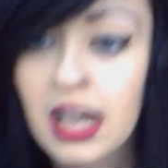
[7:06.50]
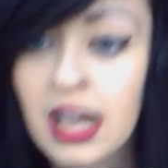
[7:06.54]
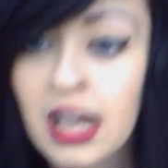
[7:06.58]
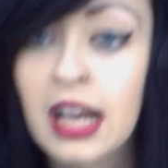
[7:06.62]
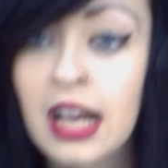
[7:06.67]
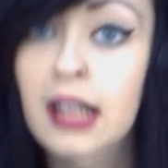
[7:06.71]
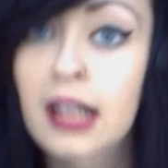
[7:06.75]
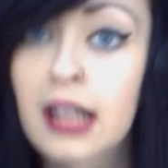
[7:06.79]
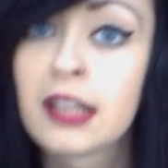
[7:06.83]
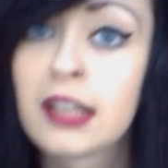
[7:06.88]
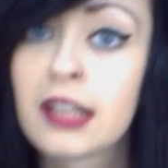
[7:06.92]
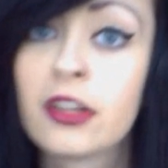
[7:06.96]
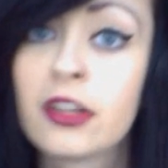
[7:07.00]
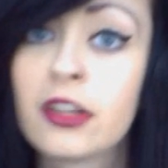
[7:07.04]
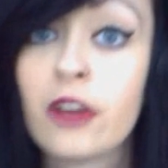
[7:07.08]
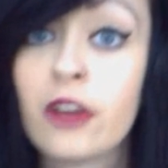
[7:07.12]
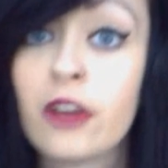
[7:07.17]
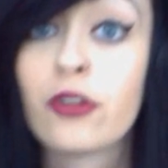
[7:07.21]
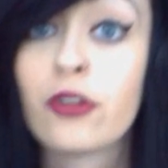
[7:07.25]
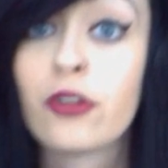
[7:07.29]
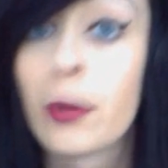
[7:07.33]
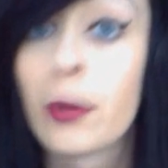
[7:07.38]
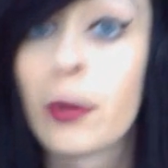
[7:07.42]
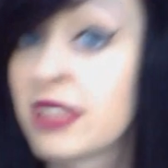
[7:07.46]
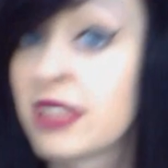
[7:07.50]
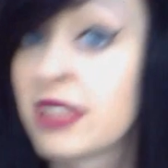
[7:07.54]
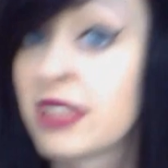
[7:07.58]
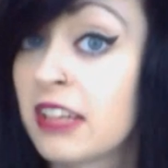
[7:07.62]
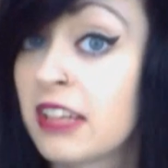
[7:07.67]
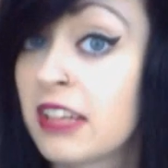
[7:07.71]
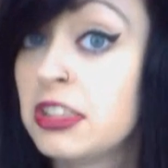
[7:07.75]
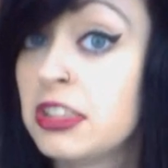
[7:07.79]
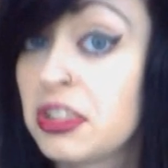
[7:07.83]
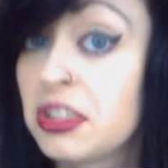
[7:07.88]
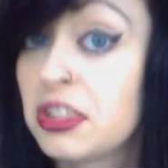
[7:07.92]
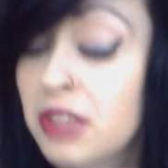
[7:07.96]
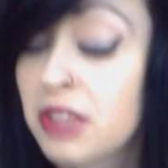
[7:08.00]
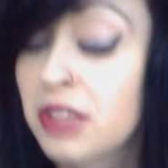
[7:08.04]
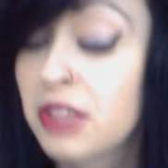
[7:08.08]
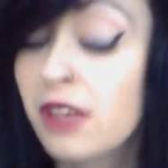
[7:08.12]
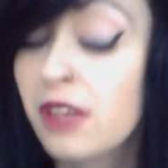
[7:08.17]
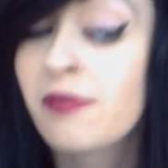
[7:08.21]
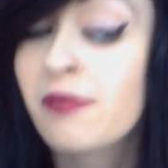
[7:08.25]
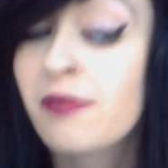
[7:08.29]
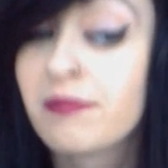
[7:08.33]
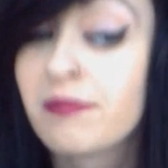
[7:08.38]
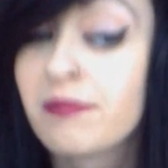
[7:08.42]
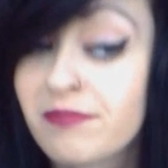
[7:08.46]
I love Robert Downey
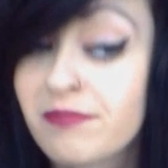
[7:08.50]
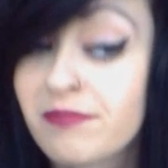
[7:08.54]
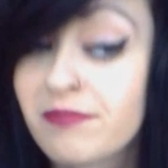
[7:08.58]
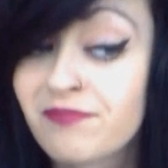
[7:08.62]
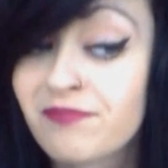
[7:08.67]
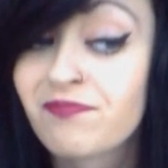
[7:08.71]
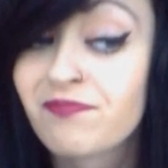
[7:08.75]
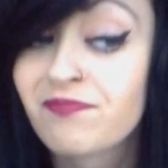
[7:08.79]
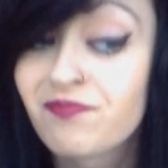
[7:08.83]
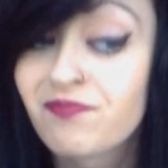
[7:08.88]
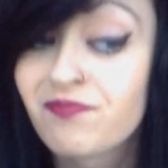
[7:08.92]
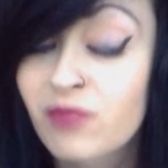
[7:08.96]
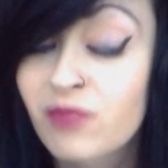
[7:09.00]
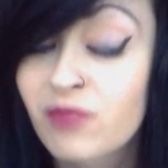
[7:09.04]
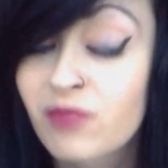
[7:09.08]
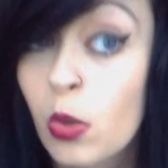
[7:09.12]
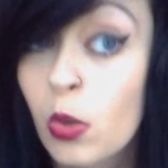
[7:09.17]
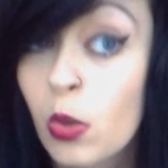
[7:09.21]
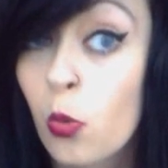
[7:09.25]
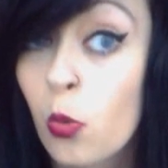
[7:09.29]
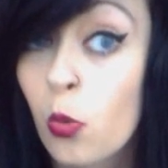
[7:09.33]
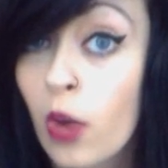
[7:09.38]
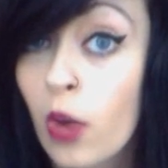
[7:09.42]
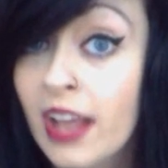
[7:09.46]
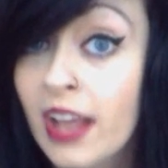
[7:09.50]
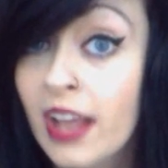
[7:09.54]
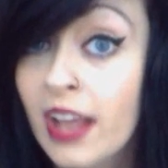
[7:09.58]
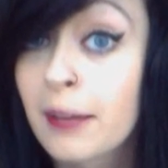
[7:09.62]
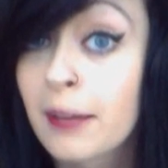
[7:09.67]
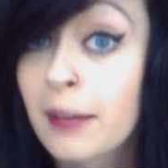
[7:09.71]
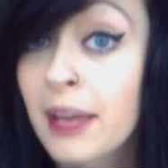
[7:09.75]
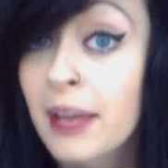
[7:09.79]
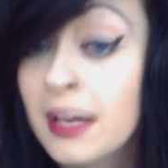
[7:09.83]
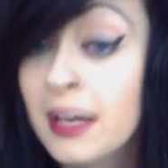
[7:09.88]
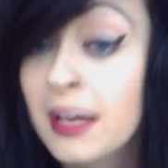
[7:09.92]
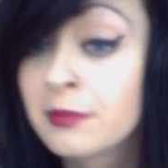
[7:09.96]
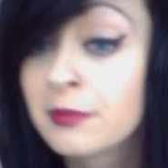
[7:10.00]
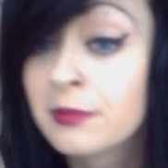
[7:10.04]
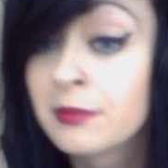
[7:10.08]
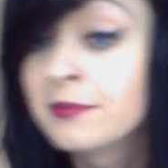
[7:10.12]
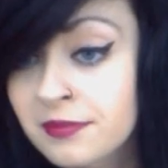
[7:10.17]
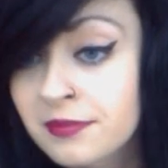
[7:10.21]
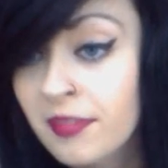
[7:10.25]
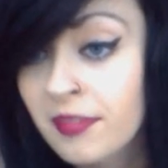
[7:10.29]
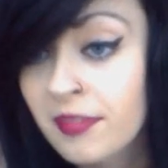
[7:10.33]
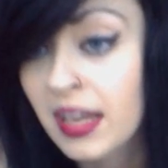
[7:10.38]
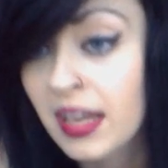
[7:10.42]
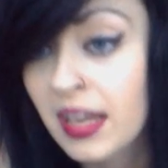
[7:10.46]
Jr. quite a bit.
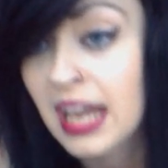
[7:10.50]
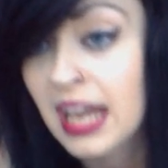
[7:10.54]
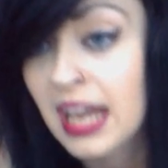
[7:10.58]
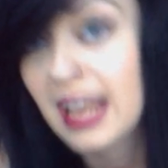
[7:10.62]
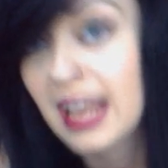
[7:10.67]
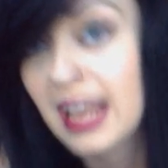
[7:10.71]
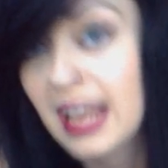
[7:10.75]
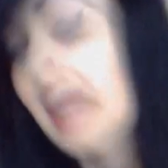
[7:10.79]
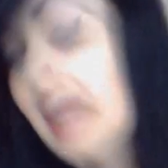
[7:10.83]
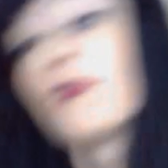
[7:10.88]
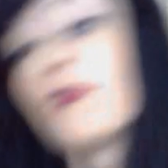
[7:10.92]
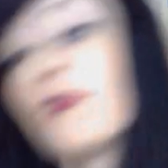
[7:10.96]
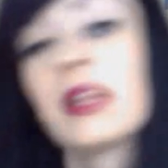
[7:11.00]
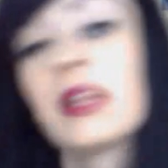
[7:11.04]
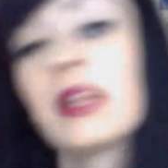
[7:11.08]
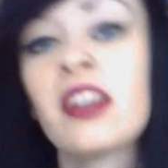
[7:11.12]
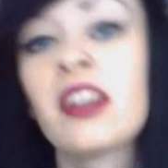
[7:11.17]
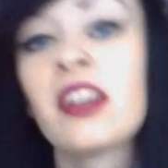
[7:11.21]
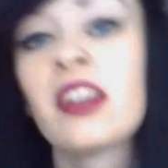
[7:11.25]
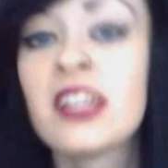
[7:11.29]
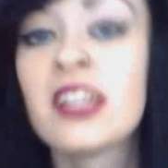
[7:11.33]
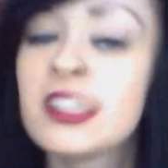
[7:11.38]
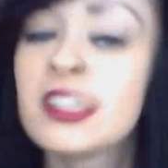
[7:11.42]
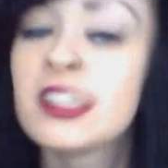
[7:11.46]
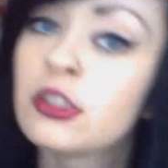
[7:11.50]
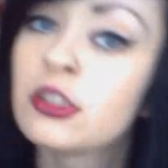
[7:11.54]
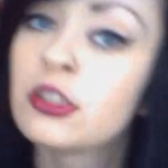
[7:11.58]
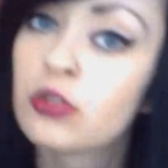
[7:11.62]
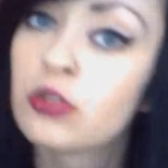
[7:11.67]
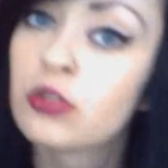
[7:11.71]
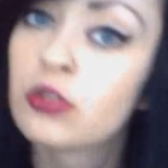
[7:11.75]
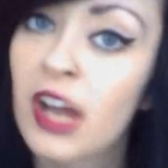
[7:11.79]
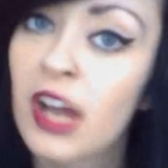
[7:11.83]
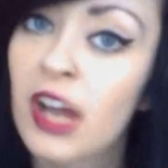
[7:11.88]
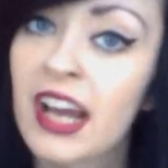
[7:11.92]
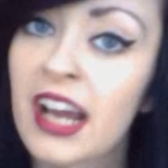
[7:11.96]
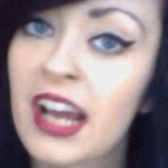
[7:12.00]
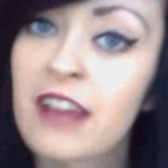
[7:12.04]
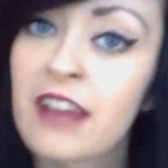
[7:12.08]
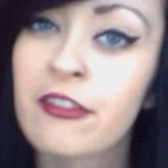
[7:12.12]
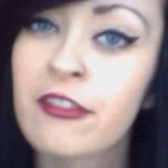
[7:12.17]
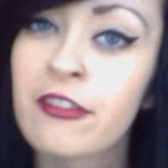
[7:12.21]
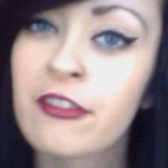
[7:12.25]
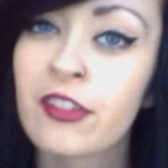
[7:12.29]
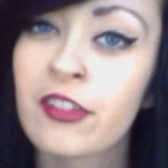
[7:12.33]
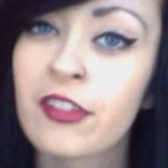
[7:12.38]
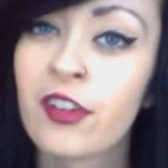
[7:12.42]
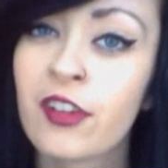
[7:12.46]
I have been learning to
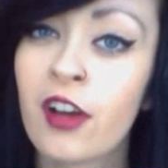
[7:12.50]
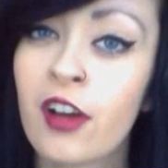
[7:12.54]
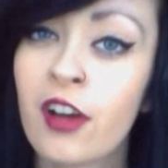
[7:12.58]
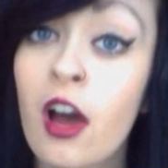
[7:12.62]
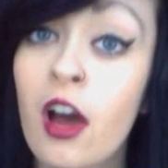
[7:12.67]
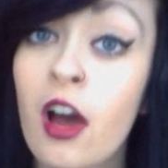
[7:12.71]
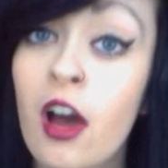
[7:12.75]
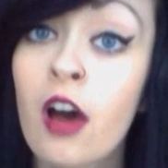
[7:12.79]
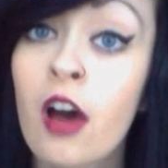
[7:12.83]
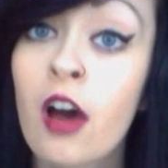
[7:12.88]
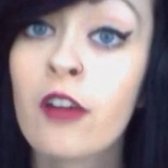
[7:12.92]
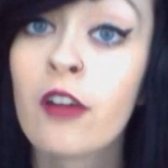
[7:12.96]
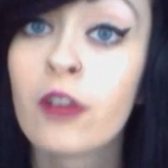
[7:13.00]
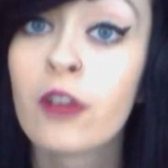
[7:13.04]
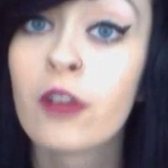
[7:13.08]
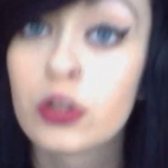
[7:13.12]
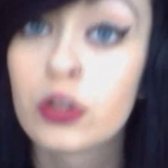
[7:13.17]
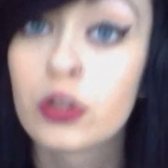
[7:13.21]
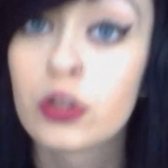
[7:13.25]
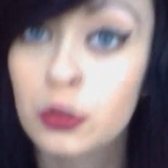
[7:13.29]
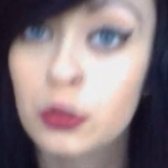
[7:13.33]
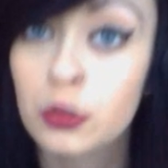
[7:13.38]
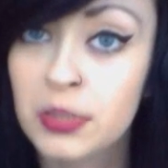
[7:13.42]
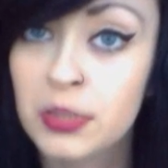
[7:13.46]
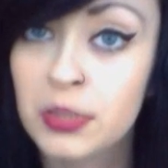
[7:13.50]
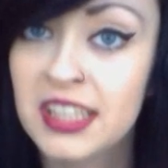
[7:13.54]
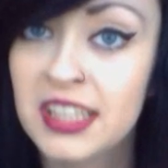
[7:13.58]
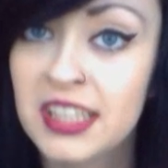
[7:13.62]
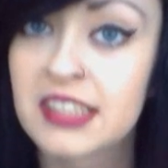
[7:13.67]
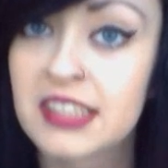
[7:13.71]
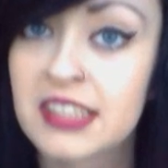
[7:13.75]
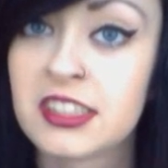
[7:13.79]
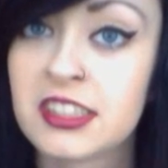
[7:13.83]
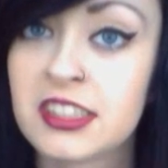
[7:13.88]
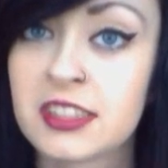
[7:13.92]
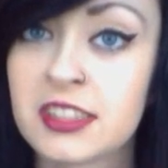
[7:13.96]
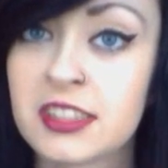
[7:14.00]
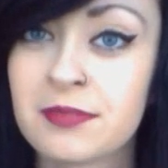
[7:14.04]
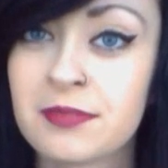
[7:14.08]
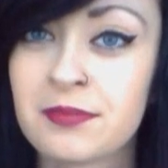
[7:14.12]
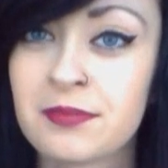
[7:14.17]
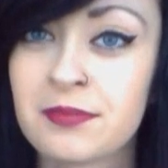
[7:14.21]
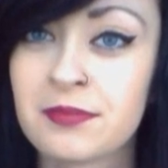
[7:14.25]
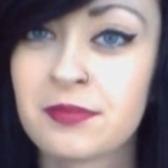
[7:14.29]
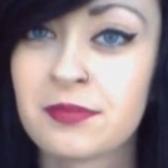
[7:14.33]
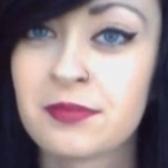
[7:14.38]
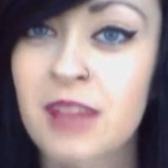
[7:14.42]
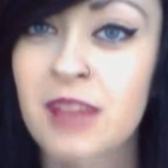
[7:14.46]
drive for 2 years.
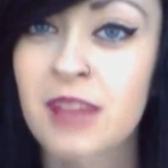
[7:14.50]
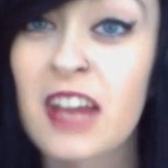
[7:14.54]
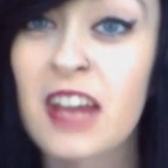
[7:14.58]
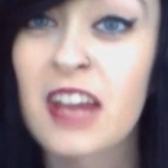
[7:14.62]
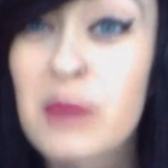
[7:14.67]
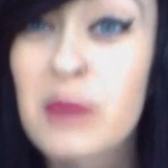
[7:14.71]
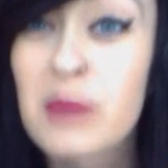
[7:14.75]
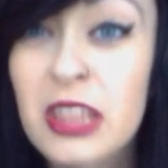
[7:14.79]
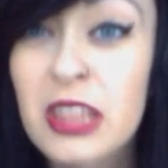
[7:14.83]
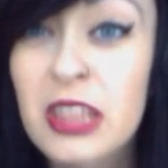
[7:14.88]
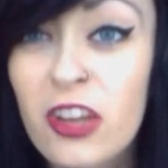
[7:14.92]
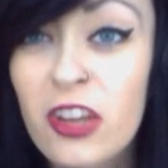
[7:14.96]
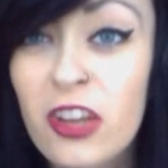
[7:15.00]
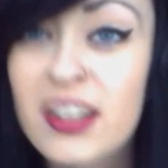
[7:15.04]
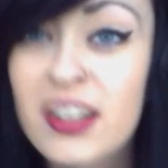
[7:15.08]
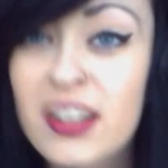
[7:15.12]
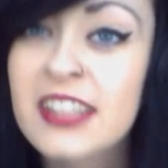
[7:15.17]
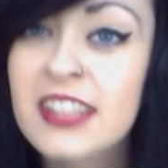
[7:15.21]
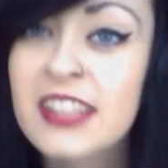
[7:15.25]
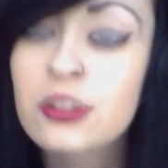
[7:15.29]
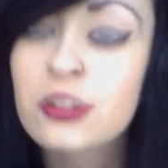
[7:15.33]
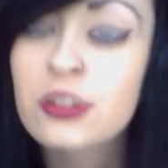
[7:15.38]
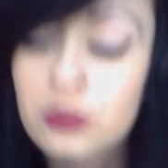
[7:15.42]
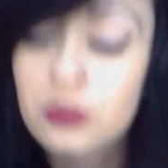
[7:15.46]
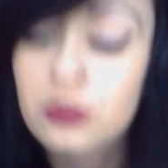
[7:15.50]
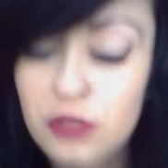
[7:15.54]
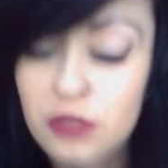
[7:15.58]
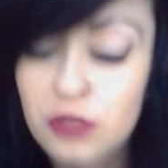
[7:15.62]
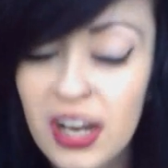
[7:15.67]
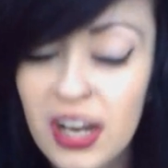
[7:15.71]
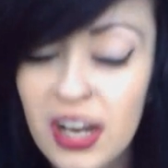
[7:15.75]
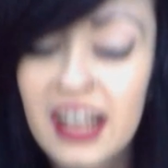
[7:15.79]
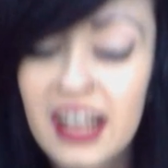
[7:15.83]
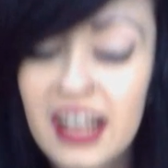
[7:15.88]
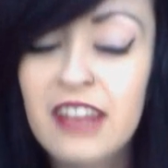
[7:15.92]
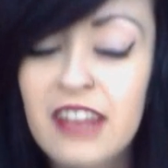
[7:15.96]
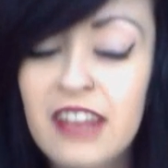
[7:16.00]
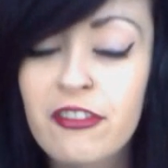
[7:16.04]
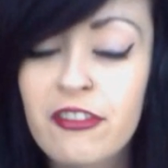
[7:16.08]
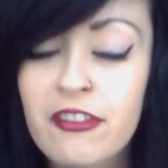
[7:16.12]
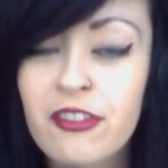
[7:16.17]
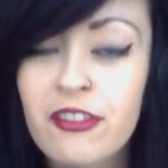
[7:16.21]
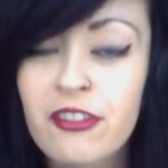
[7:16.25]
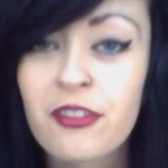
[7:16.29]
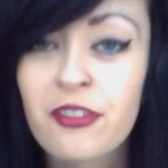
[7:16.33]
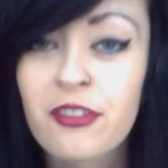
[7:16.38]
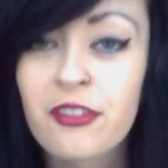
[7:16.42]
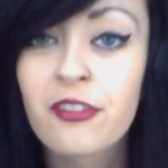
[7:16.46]
I've been learning to drive
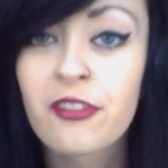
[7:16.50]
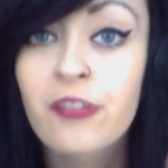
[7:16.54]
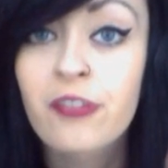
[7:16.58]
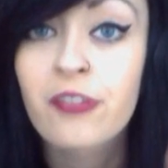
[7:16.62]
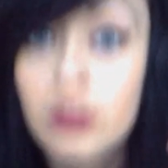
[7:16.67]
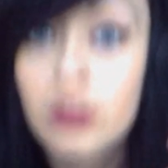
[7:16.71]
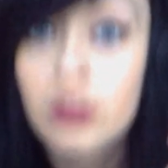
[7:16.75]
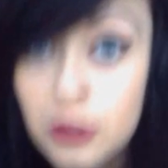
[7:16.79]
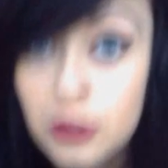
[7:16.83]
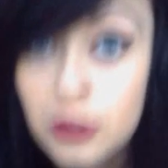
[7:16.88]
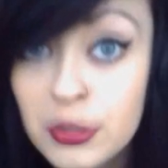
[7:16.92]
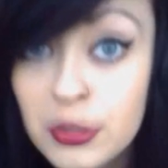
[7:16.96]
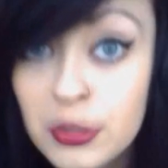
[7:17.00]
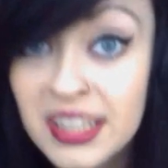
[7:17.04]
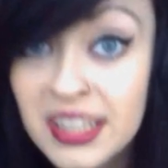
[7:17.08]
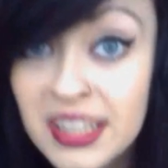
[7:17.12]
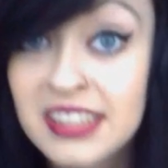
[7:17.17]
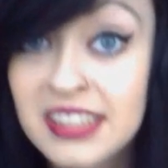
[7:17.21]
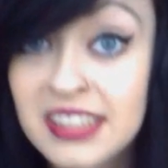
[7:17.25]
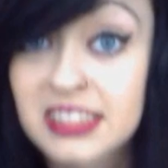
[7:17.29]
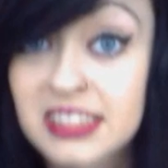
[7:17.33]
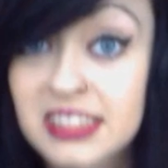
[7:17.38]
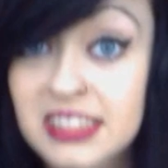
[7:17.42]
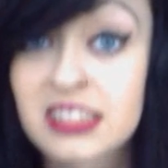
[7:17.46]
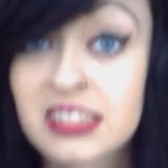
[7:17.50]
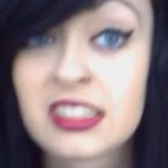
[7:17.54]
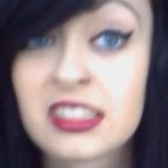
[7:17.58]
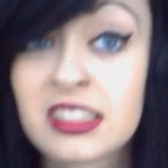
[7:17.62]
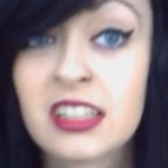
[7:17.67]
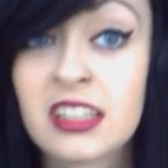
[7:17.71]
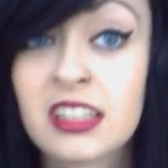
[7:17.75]
for 2 years.